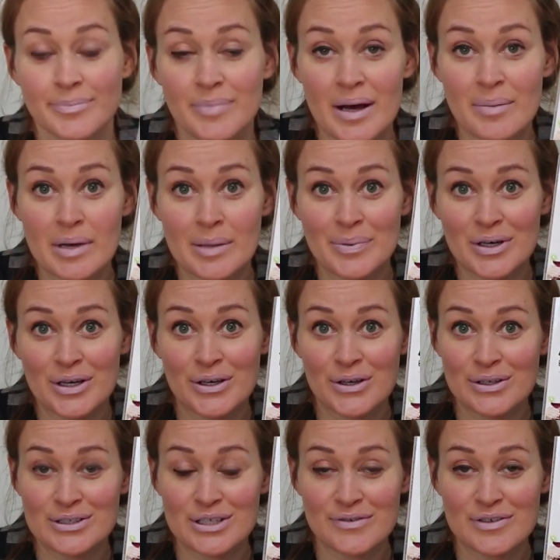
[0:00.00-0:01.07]
buy my book, You
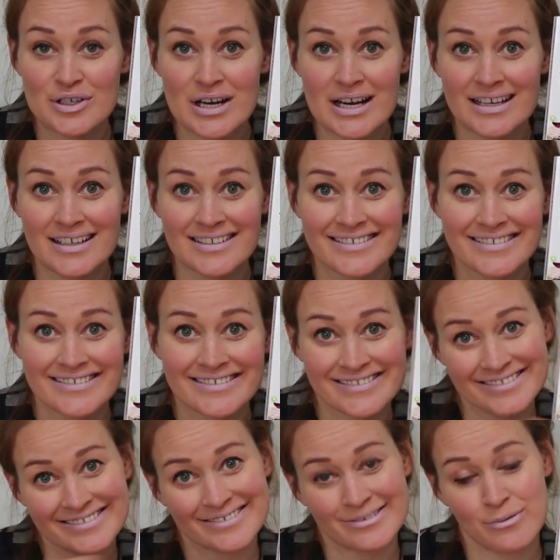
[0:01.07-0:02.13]
Deserve a Drink,
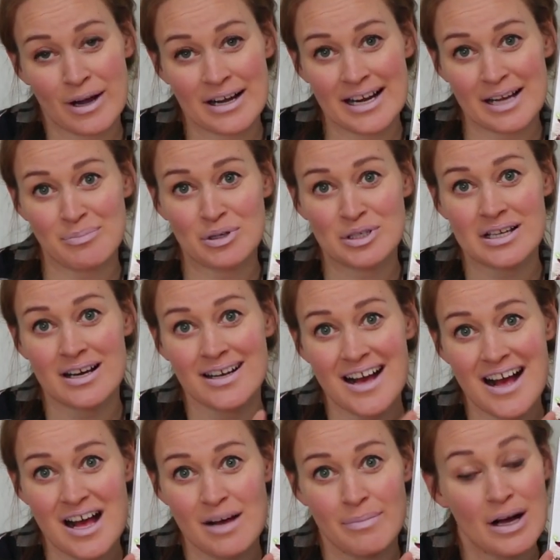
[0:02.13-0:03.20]

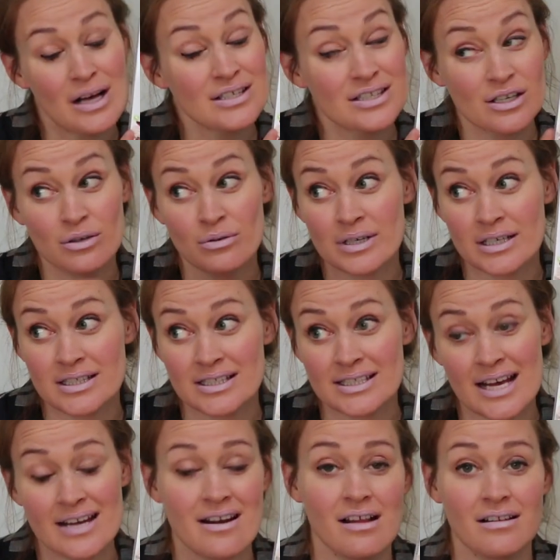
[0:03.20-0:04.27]
whydadbook.com. Also, it's
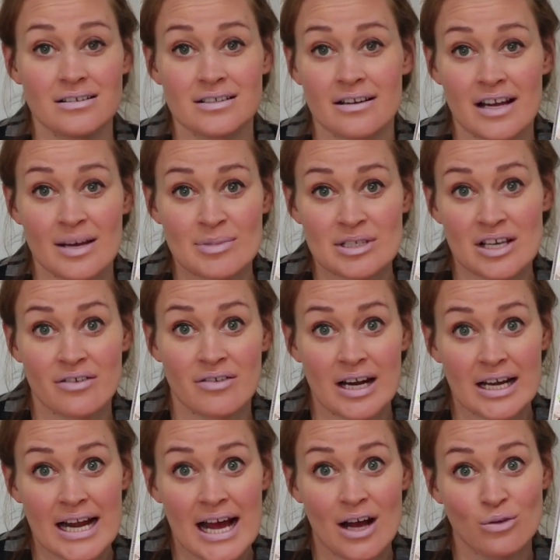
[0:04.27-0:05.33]
$10 on Amazon
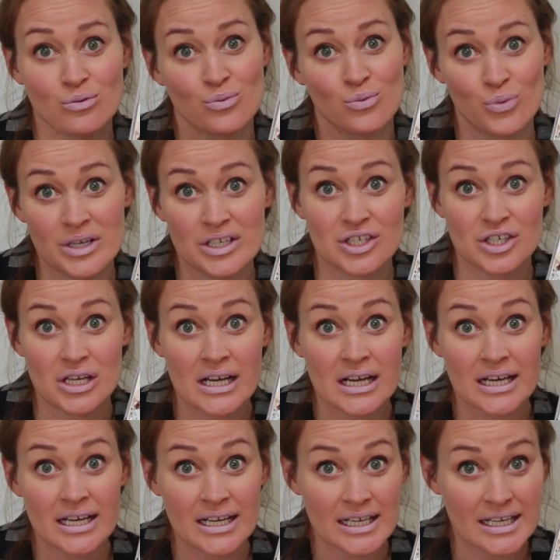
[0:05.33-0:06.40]
right now, which
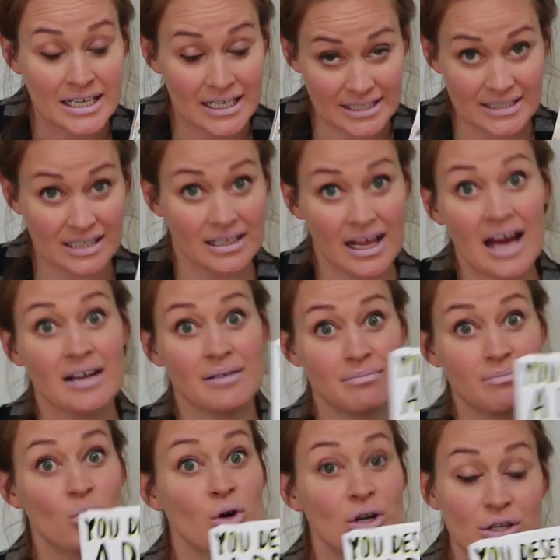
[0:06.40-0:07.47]
it's a lot
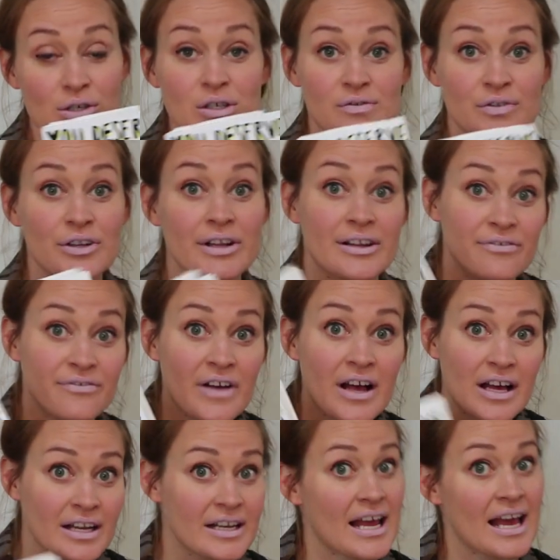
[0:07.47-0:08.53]
more useful and
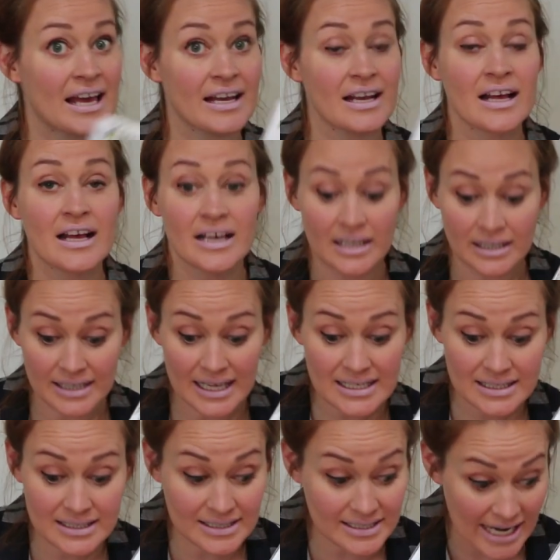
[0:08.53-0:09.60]
fun and
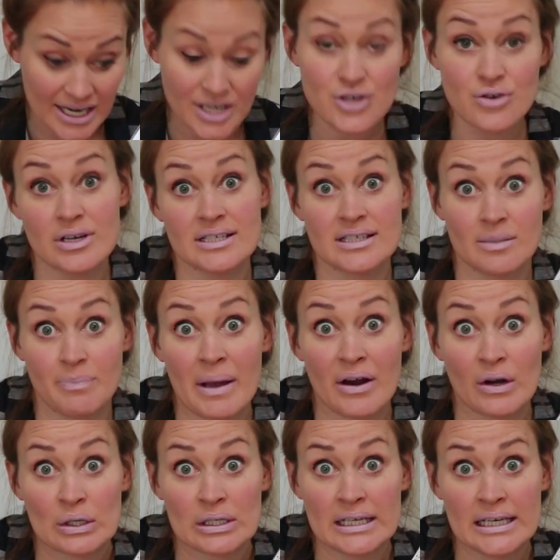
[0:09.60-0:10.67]
less dangerous,
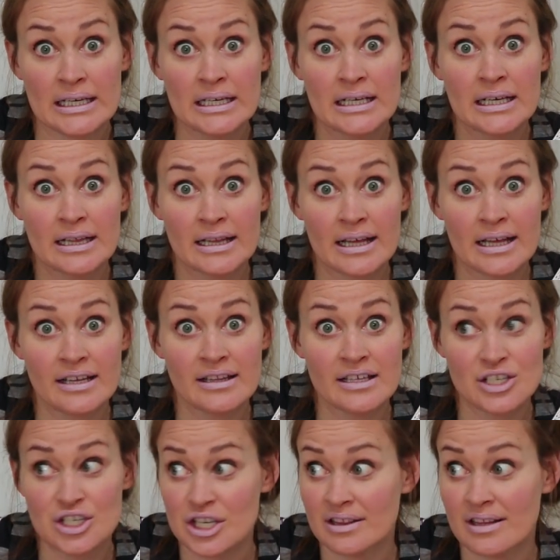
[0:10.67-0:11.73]
apparently, than the
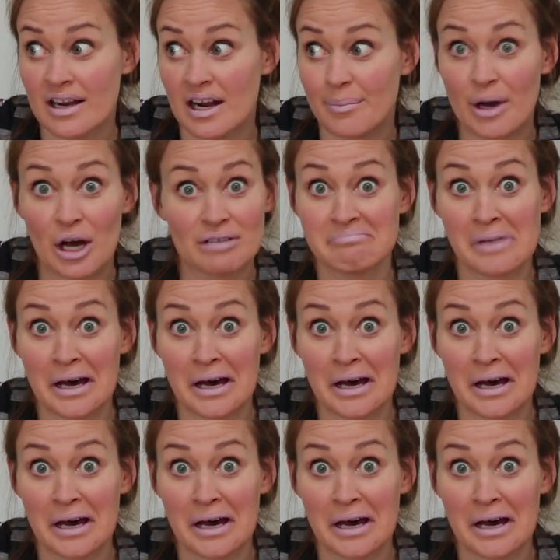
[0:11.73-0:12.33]
shit that I bought.